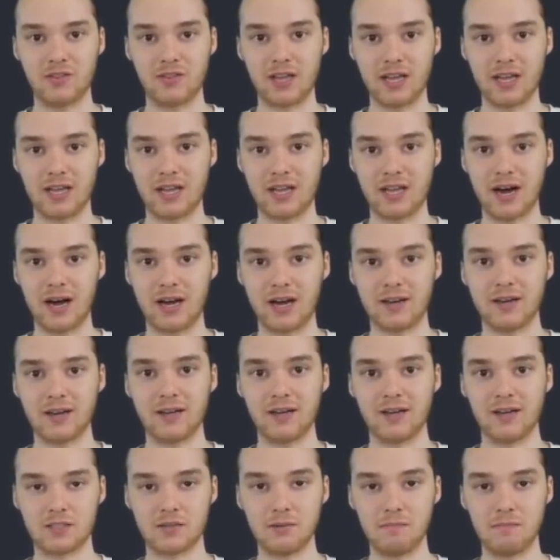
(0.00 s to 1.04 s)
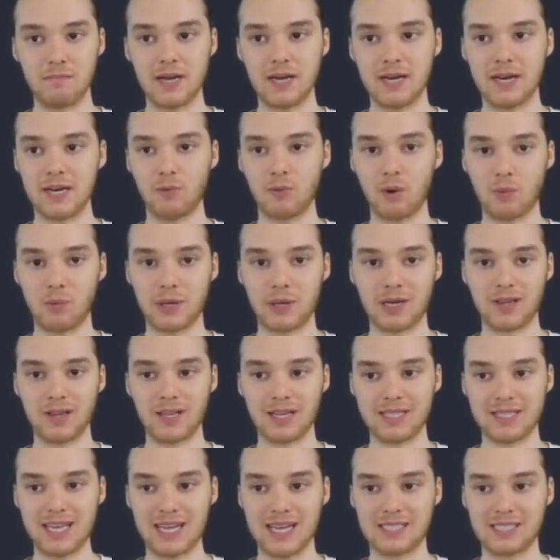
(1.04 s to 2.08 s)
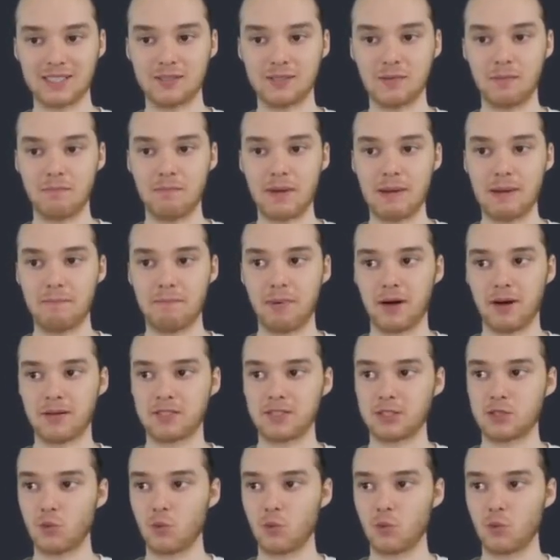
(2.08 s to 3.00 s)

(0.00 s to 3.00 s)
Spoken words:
that got submitted when we click that submit button.